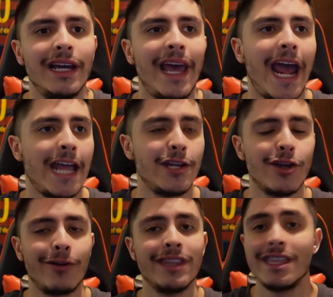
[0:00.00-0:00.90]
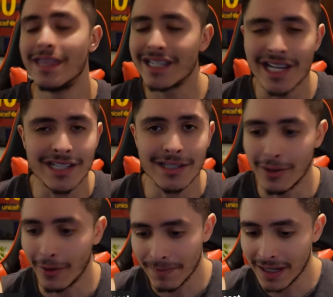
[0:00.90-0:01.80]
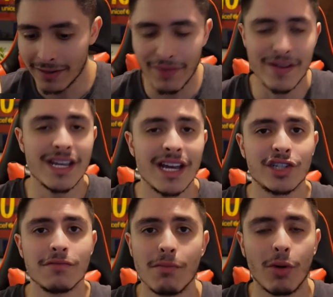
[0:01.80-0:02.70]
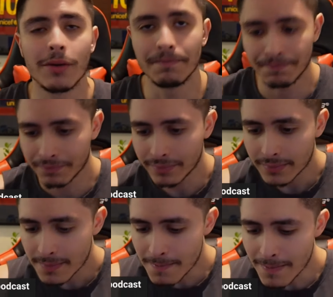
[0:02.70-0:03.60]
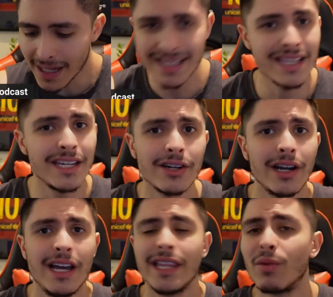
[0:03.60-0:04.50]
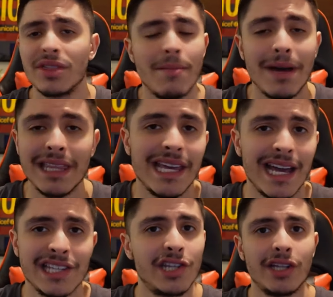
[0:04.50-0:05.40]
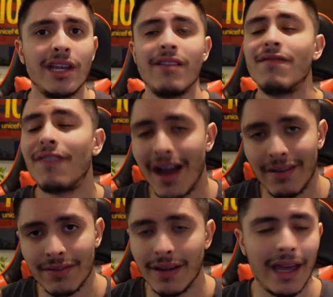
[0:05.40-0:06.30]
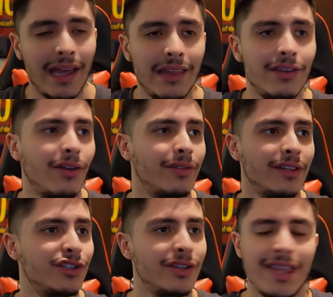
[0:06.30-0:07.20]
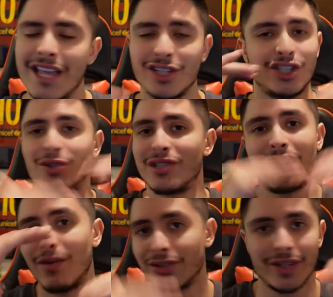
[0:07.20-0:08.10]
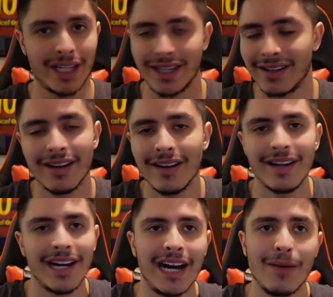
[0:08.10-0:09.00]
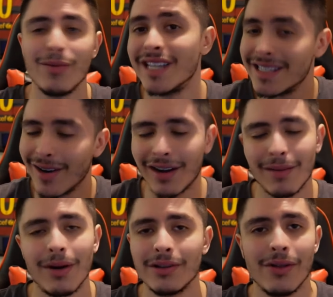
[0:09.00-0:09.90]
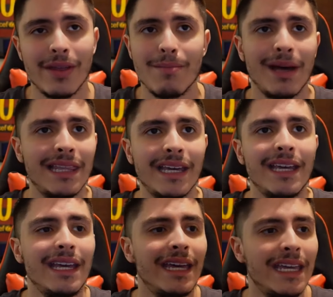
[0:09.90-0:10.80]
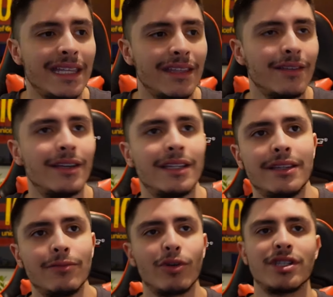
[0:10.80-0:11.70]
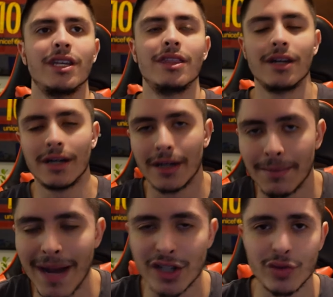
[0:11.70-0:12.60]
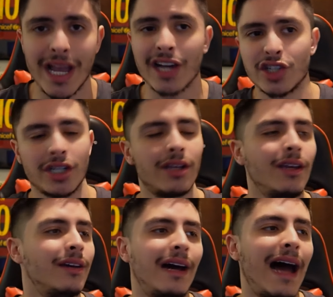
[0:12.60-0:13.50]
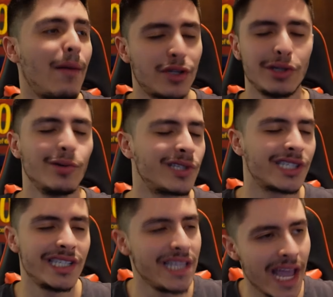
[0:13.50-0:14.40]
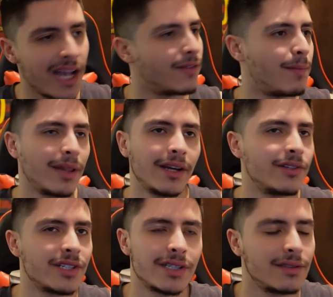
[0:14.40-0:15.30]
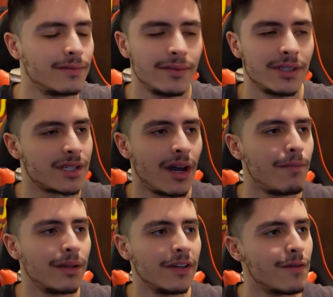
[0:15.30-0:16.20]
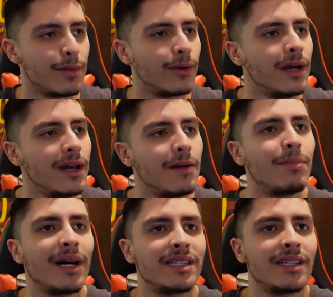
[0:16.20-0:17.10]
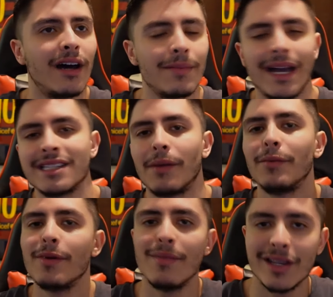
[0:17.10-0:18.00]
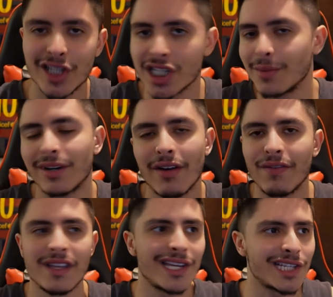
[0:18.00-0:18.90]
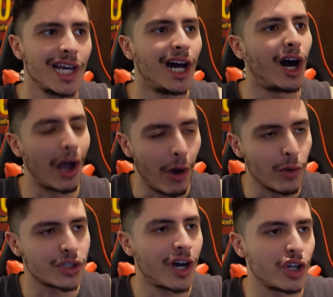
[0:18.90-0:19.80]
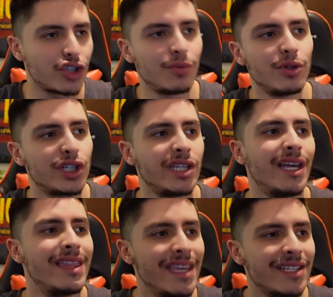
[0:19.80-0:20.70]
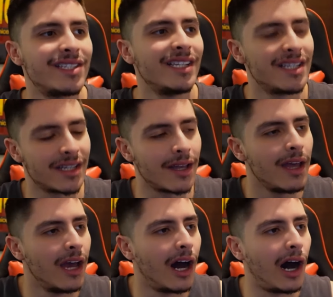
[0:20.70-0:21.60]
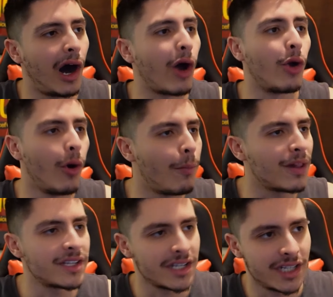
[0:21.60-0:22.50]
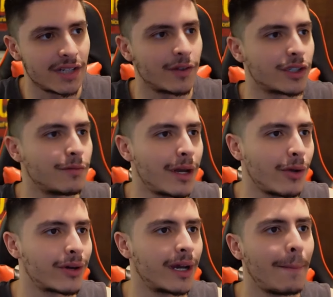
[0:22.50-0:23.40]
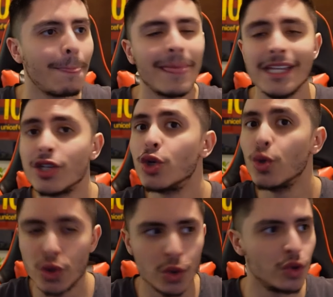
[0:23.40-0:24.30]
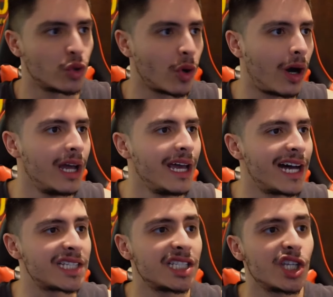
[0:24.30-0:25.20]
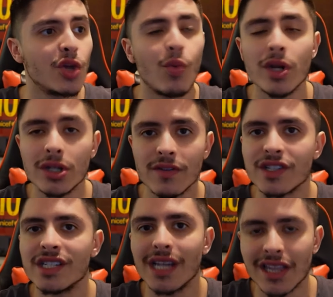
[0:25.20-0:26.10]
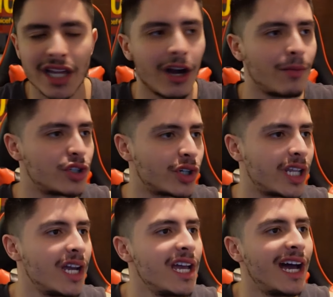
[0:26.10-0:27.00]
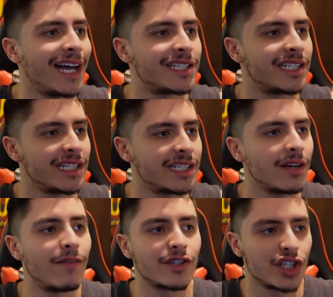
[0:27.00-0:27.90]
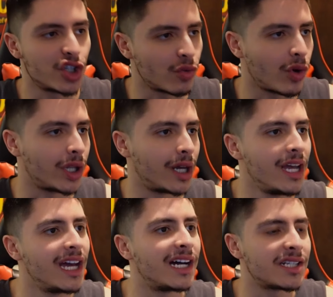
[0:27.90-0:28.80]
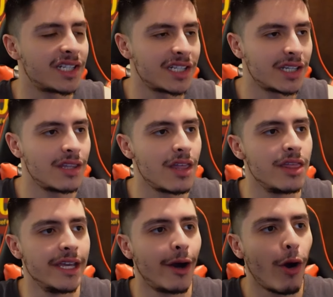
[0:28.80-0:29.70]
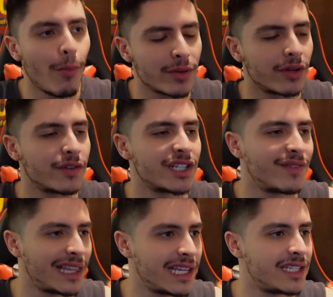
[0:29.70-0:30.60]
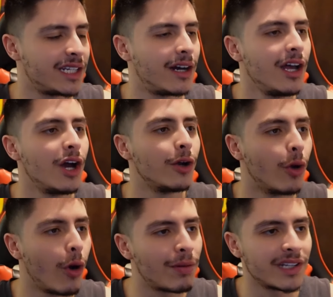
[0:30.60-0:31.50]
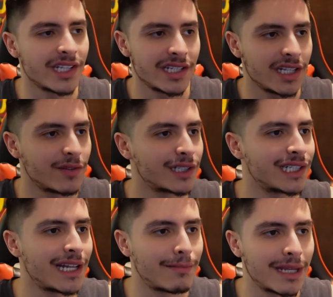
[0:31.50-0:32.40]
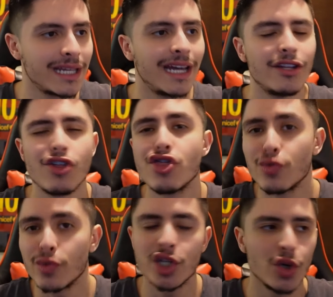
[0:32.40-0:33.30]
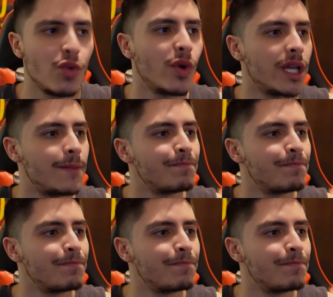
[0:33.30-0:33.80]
And, you know, this has, you know, Raphinha has done more in a year than what Dembele has done in 5. And, you know, that just shows levels right there. And we did talk about, you know, Dembele in the match reaction, absolute snake of a player, just unbelievable. But guys, I'm going to be mentioning some of Raphinha's goals contribution this season. A goal plus assist versus Mallorca in a 2-2 draw. Assisted the winner versus Atletico Madrid. Assist versus Girona. Assisted the opener versus Valencia. Goal plus assist versus Almeria in a 3-2 win.